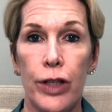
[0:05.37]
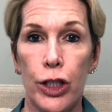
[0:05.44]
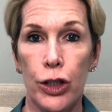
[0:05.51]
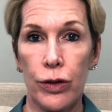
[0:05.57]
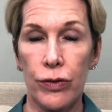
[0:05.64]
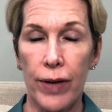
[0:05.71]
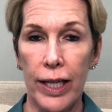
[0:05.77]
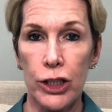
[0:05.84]

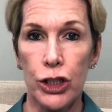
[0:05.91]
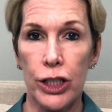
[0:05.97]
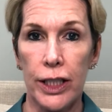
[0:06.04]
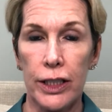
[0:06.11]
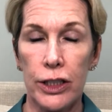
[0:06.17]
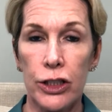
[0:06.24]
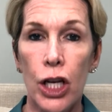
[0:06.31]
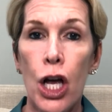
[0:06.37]

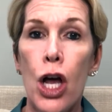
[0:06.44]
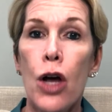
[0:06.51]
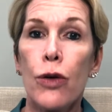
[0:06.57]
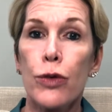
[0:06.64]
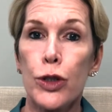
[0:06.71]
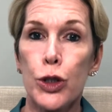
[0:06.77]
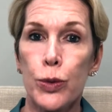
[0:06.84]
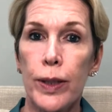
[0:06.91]
interventions
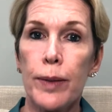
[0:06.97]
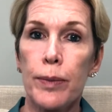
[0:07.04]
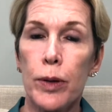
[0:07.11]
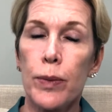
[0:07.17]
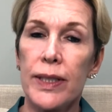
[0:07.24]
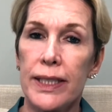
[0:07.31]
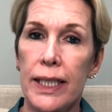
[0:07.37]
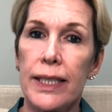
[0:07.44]
for
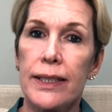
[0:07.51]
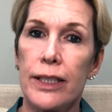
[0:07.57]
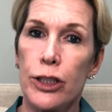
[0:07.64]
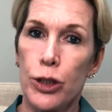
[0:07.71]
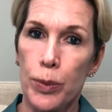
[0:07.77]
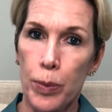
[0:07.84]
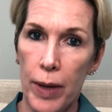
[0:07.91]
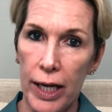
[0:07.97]
treatment resistant
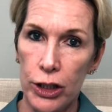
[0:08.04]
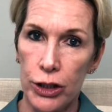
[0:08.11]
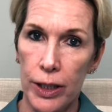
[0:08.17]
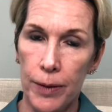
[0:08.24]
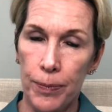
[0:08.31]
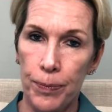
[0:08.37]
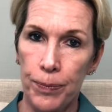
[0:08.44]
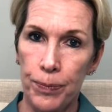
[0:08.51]

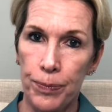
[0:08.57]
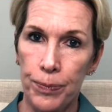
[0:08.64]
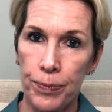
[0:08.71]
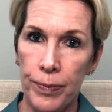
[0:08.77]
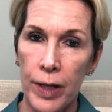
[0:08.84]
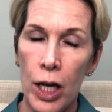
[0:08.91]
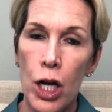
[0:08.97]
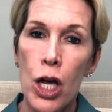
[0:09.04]
depression.
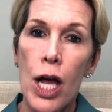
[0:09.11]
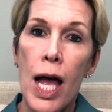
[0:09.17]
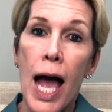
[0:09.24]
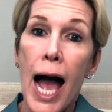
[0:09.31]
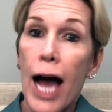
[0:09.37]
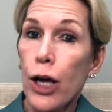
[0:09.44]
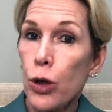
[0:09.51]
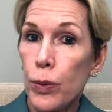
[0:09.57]

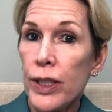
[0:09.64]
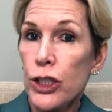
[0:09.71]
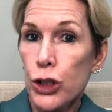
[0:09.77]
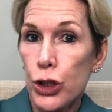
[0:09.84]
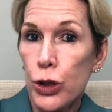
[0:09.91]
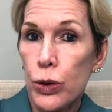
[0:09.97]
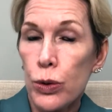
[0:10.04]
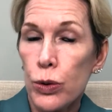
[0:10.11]
How do we
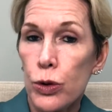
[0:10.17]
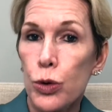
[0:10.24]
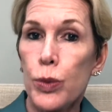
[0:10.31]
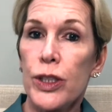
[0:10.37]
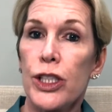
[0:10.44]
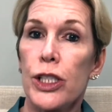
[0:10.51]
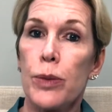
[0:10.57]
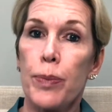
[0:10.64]
choose
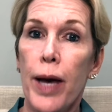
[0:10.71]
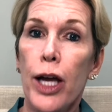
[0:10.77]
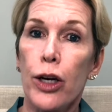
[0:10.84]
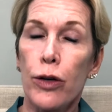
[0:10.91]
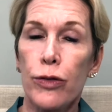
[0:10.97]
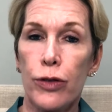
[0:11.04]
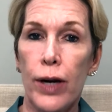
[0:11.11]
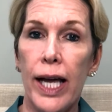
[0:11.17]
which is
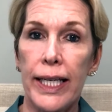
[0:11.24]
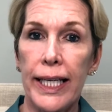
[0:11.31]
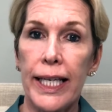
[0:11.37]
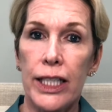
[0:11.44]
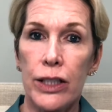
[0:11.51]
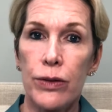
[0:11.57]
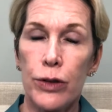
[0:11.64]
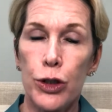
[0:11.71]
better for any
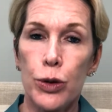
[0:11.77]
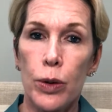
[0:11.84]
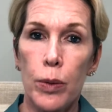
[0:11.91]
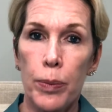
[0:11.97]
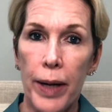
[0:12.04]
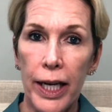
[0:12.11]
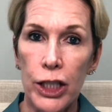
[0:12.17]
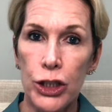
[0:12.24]
individual
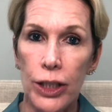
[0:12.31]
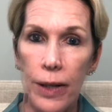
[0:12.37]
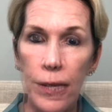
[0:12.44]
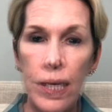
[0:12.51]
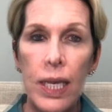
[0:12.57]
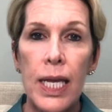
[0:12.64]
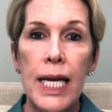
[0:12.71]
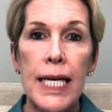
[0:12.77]
patient?
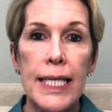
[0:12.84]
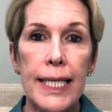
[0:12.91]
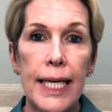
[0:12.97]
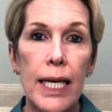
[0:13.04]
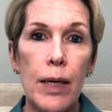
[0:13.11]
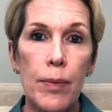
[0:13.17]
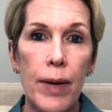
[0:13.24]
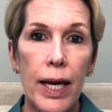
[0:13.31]

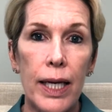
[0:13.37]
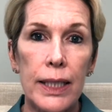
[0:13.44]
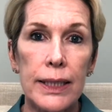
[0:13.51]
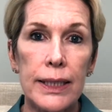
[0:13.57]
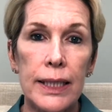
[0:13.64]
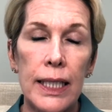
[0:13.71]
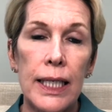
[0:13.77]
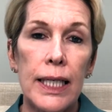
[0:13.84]

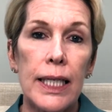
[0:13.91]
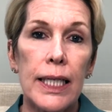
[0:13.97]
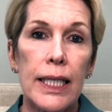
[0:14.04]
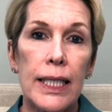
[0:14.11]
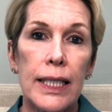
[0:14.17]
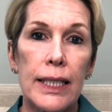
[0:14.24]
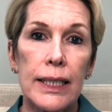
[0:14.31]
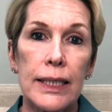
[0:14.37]
TMS
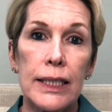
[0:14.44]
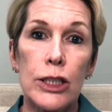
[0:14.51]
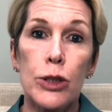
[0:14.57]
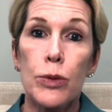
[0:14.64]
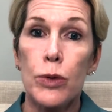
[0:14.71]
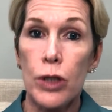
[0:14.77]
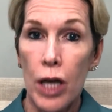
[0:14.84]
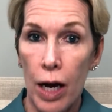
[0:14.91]

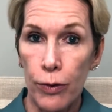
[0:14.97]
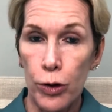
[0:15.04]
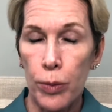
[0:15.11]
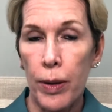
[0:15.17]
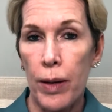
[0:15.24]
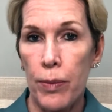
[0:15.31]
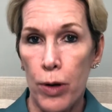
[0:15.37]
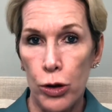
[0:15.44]
is
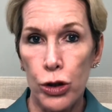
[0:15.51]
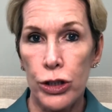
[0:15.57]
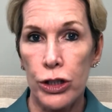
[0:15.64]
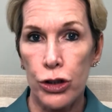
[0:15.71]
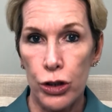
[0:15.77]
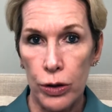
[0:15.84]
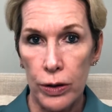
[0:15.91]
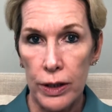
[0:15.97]
covered by most
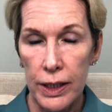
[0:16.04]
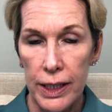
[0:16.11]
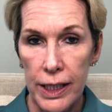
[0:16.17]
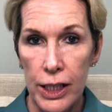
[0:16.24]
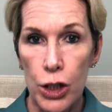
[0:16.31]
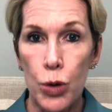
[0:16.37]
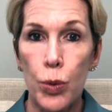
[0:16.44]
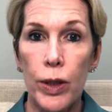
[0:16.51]

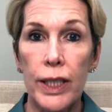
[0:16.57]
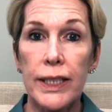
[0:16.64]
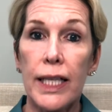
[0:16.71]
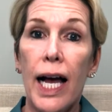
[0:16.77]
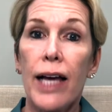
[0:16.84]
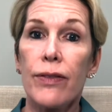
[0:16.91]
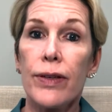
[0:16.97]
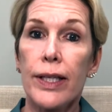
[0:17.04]
insurances, whereas
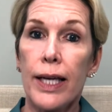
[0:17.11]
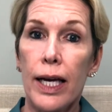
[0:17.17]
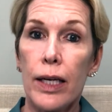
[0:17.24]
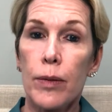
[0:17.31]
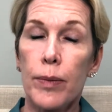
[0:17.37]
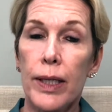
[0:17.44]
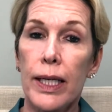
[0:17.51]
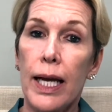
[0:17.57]
IV
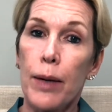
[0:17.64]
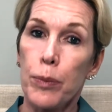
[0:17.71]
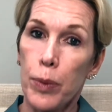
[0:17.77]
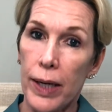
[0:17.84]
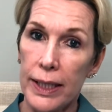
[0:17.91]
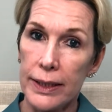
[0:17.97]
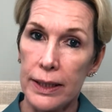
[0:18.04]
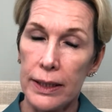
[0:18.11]
ketamine at
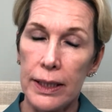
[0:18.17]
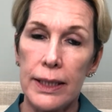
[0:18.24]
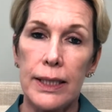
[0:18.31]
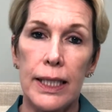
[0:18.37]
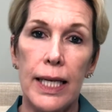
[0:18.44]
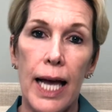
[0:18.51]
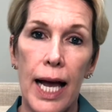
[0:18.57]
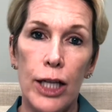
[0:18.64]
present
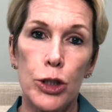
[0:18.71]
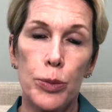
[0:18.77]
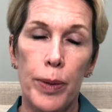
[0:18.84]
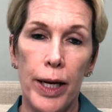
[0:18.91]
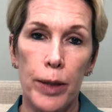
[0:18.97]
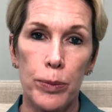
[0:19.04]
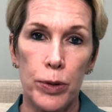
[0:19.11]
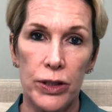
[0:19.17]
is a cash
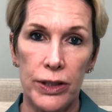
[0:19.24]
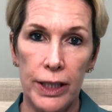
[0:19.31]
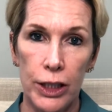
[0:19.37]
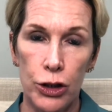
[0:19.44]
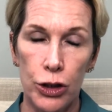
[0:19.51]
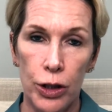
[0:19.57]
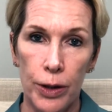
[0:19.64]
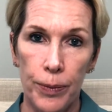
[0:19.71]
pay
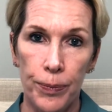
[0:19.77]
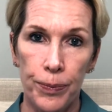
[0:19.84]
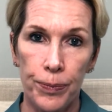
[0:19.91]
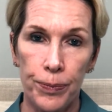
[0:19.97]
procedure.